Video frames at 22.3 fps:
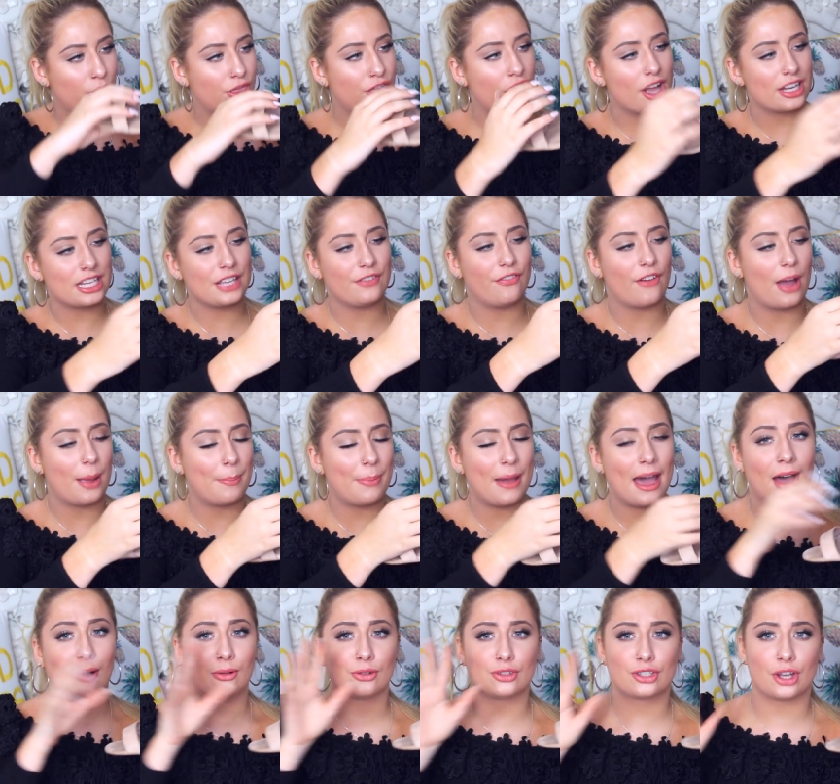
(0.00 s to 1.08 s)
were
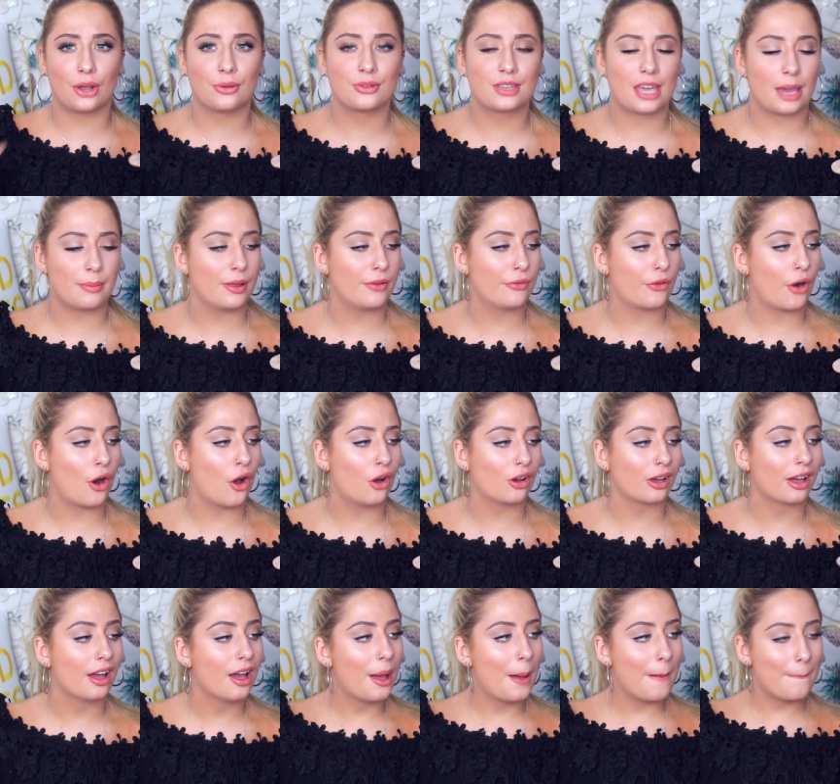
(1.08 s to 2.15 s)
£35, don't get me
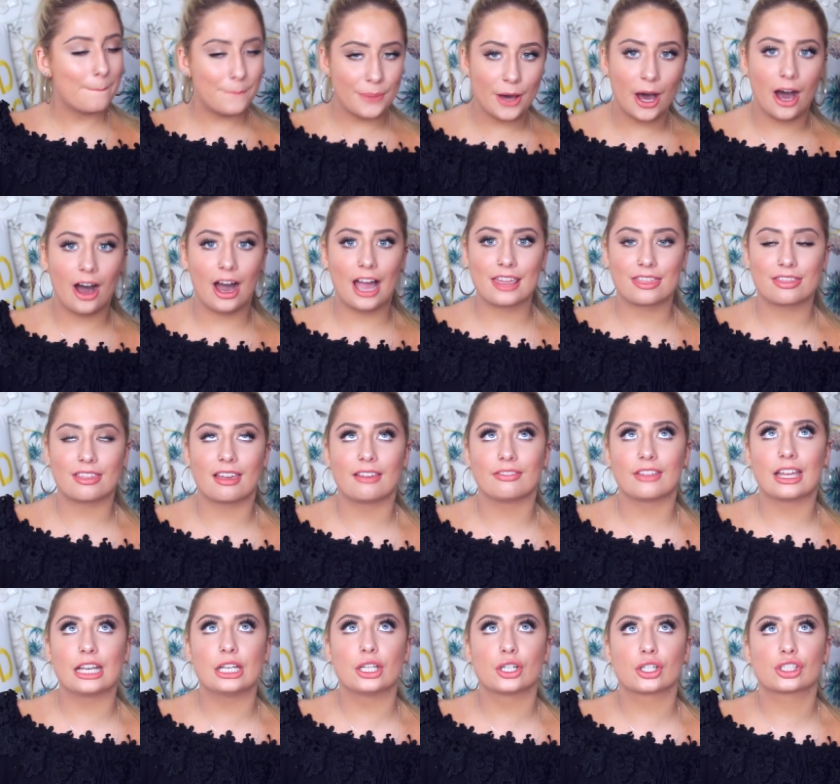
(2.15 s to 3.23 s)
wrong, but I
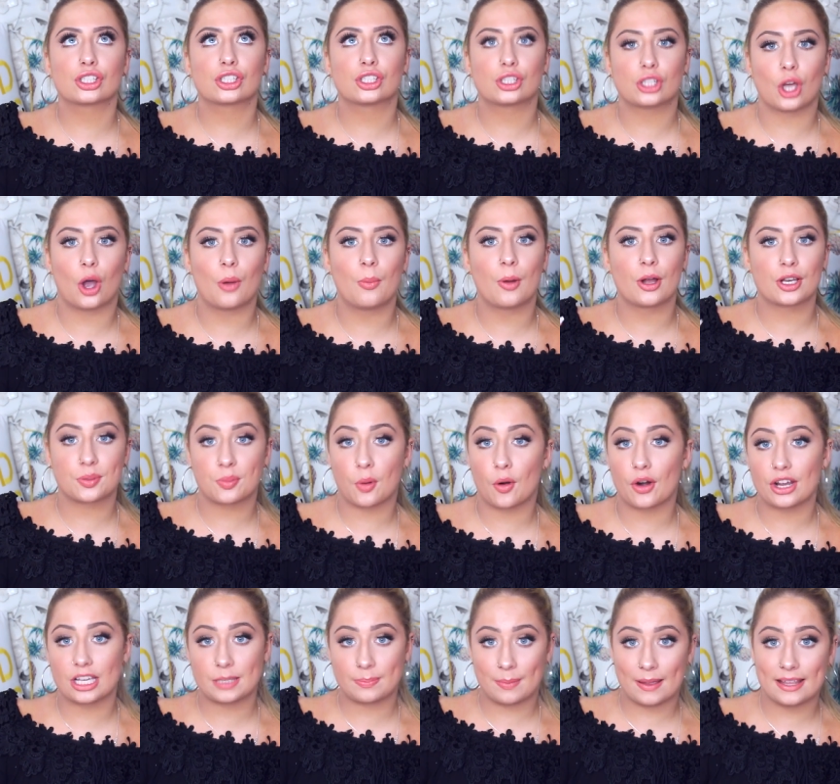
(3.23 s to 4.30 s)
think they look so much
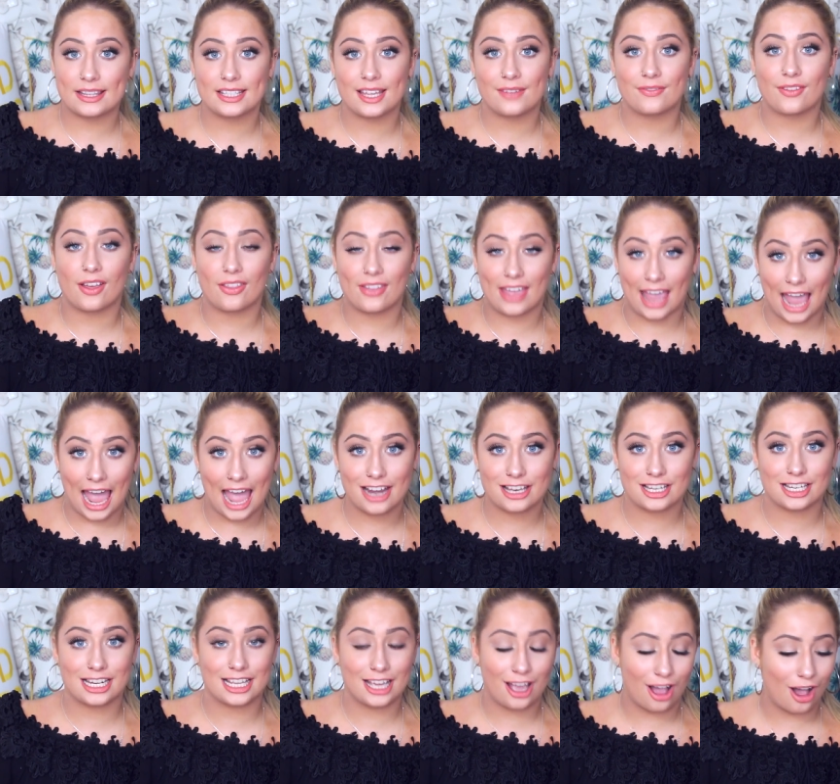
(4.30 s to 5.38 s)
more expensive than they
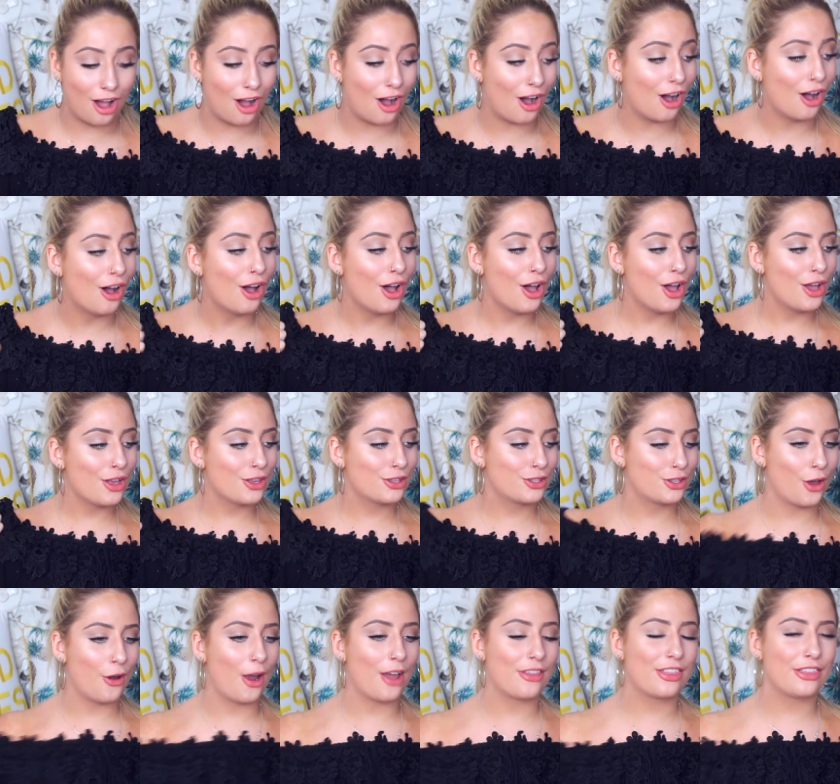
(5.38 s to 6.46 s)
actually are.
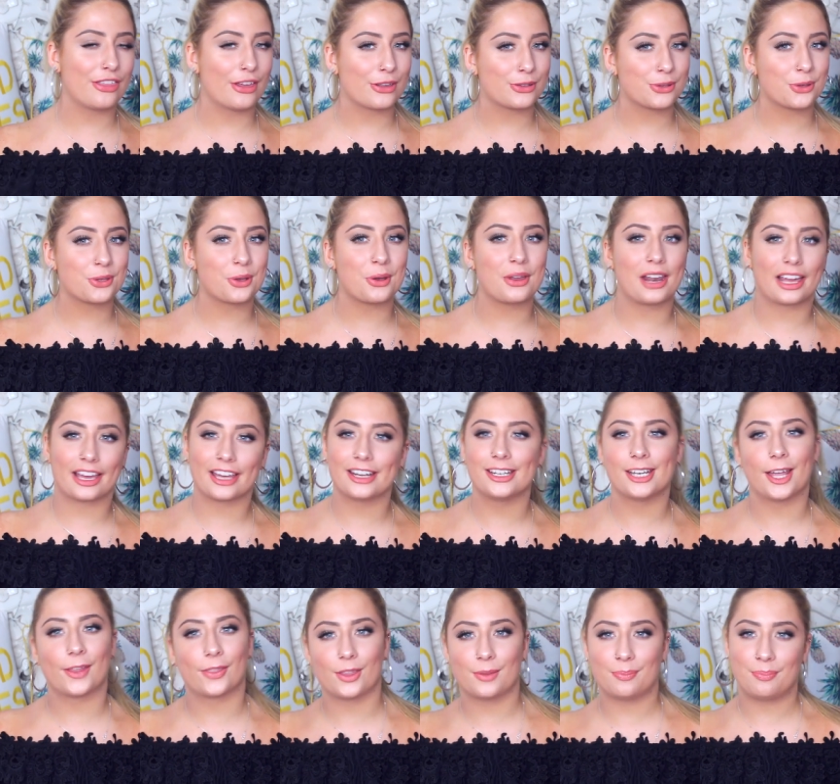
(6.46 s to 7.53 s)
So I think that's also like
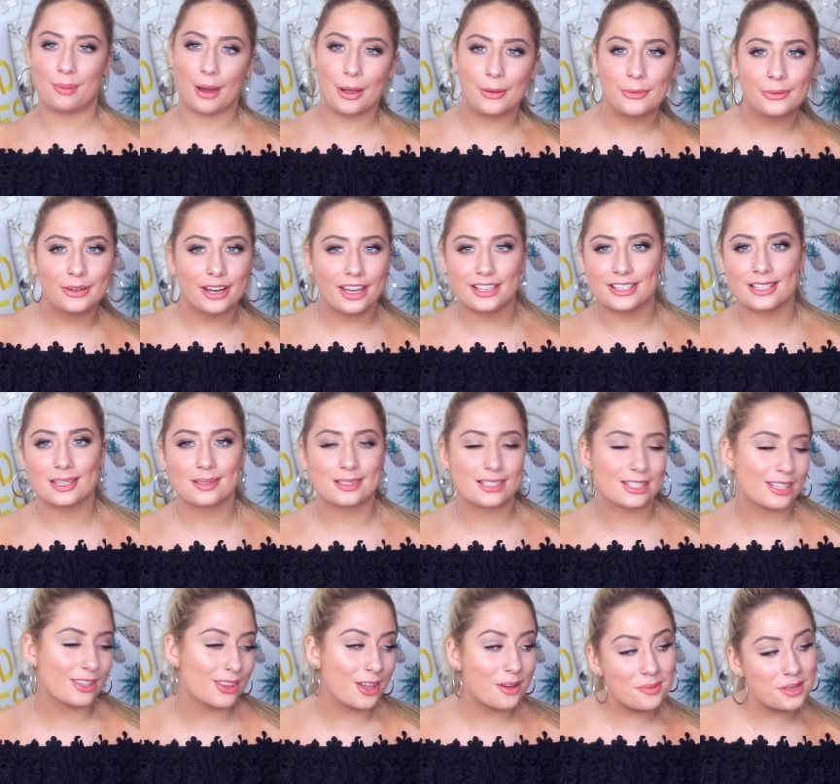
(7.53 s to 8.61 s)
another bonus
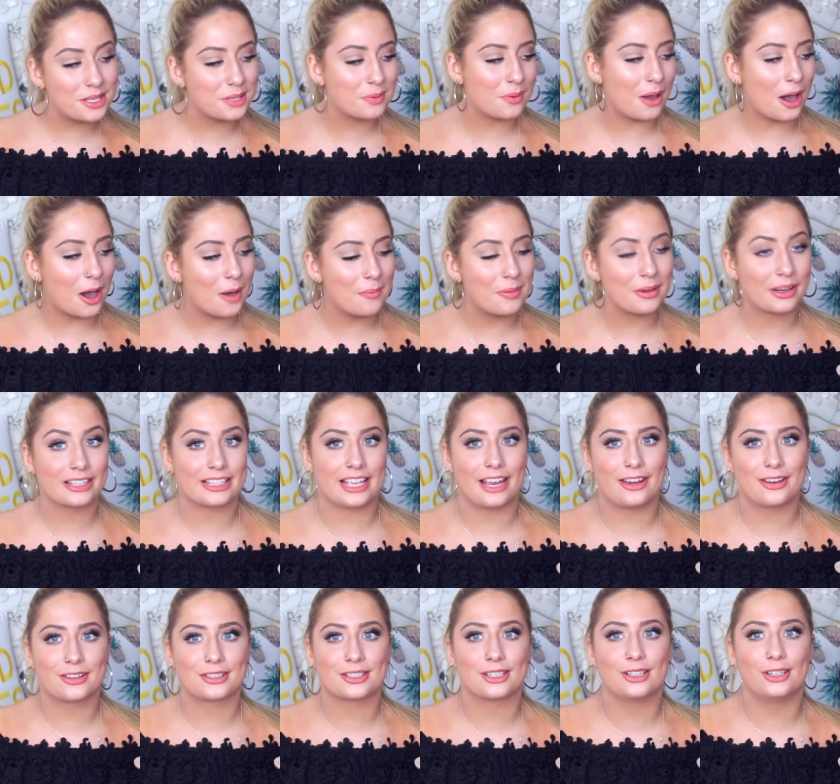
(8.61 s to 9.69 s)
to them as well because
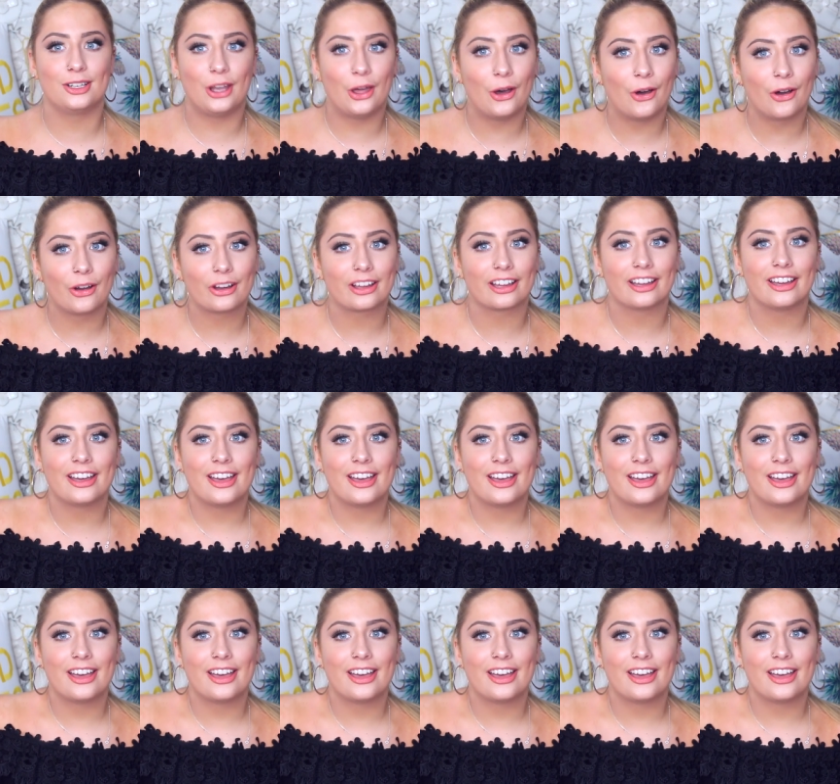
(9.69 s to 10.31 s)
they just look